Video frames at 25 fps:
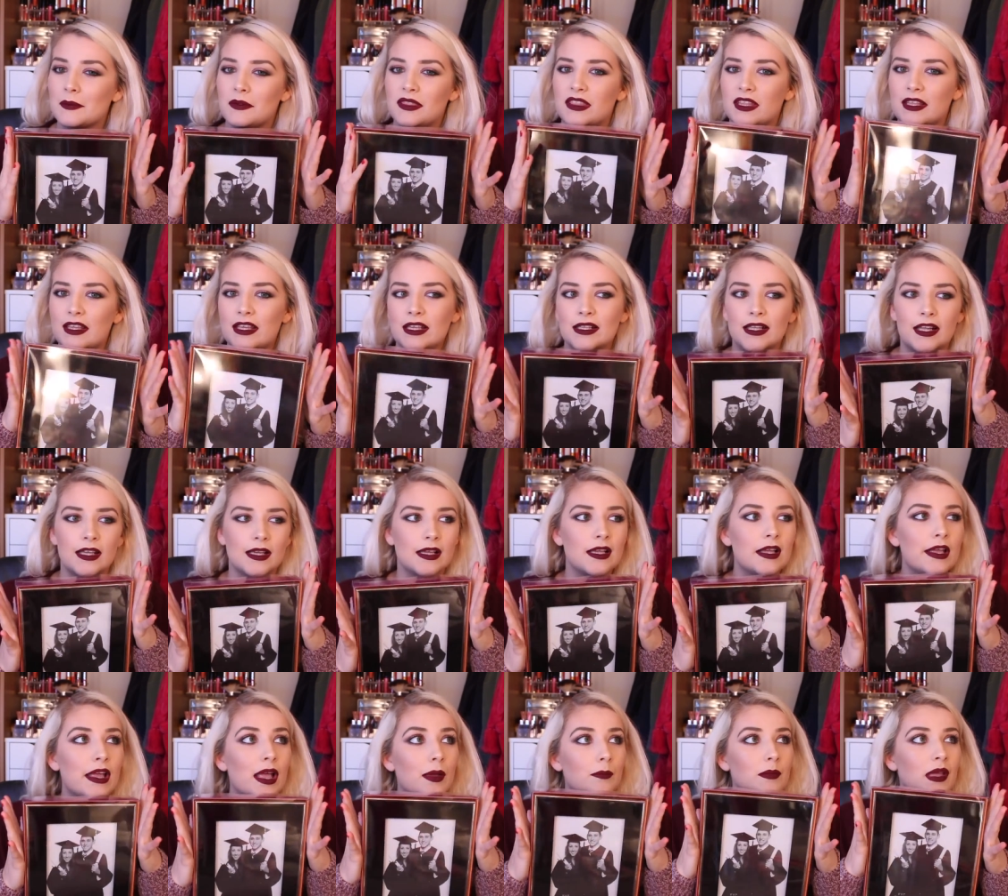I'm thinking like
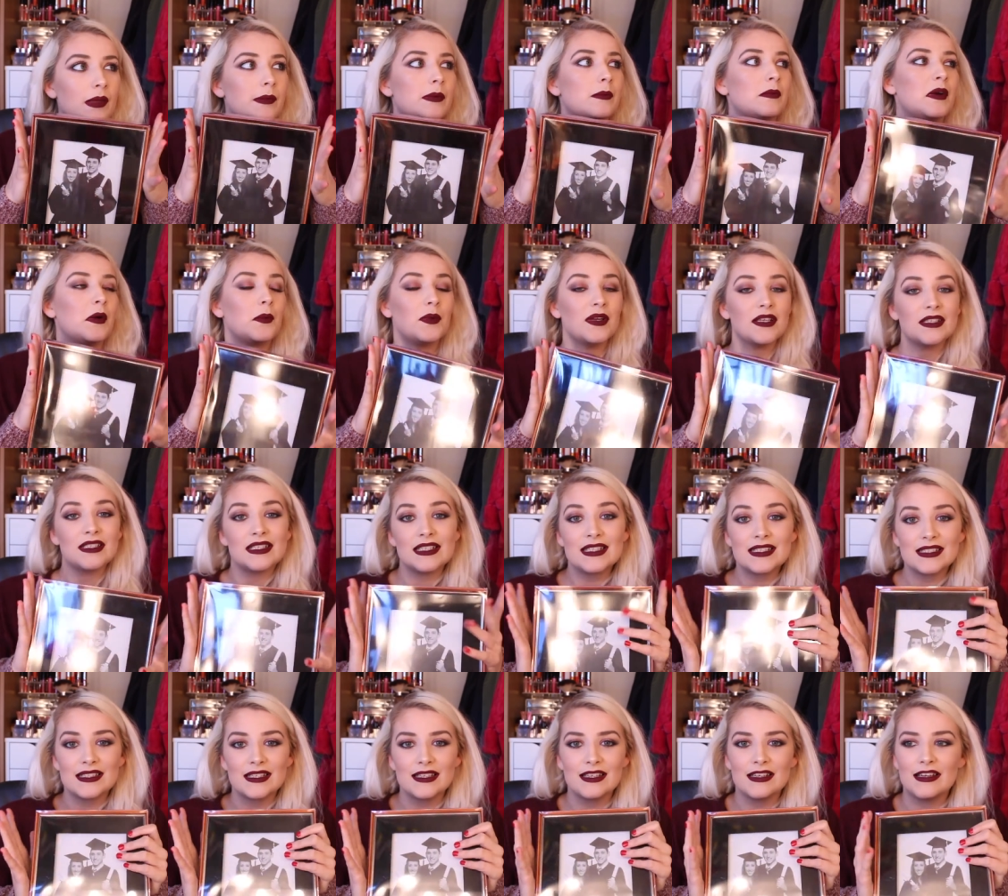maybe my
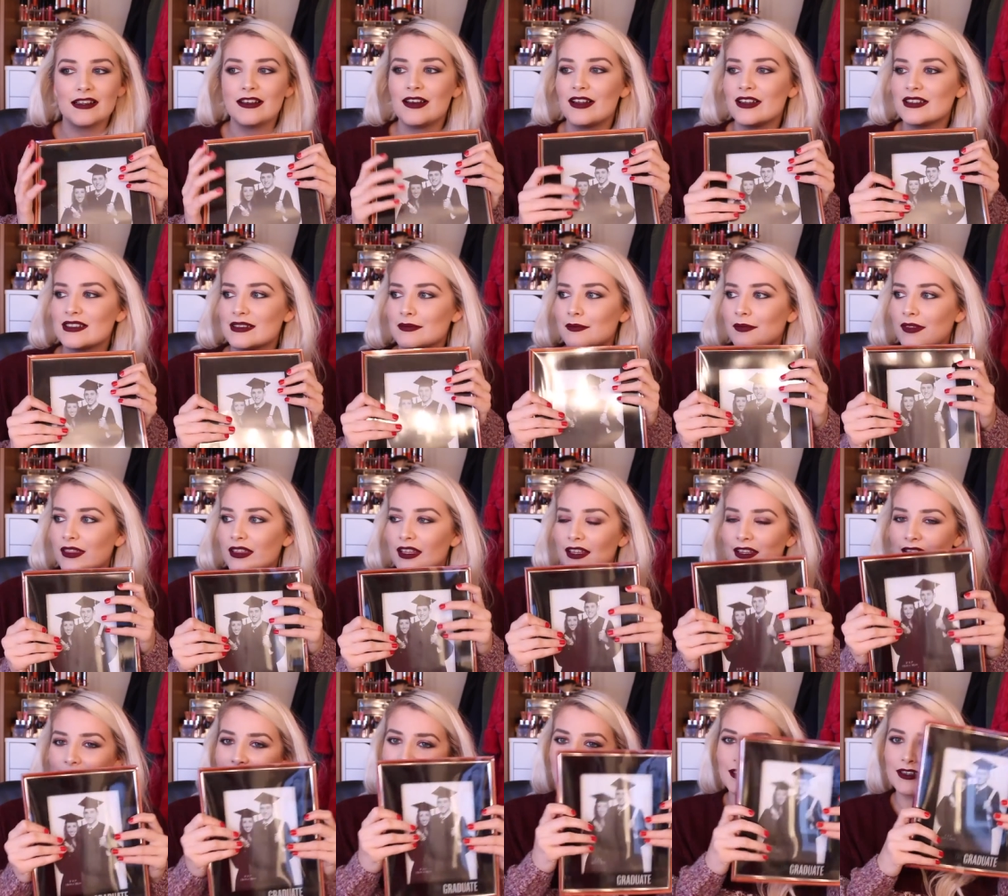windowsill or
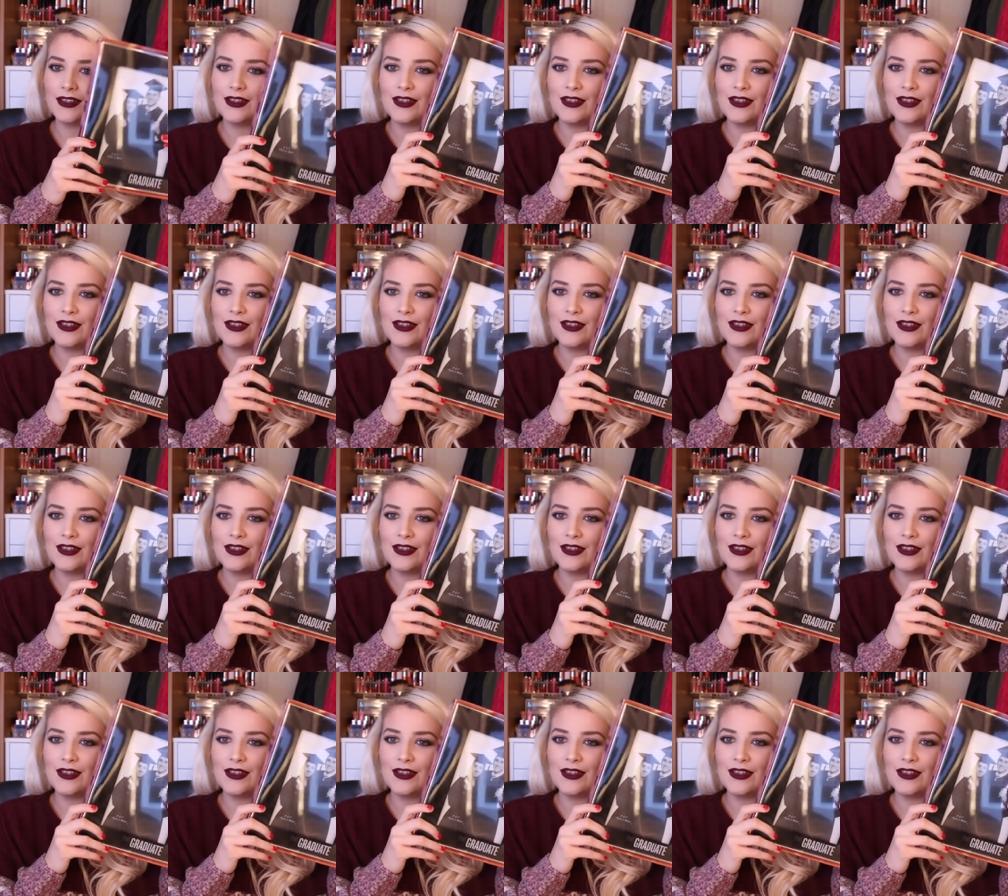something.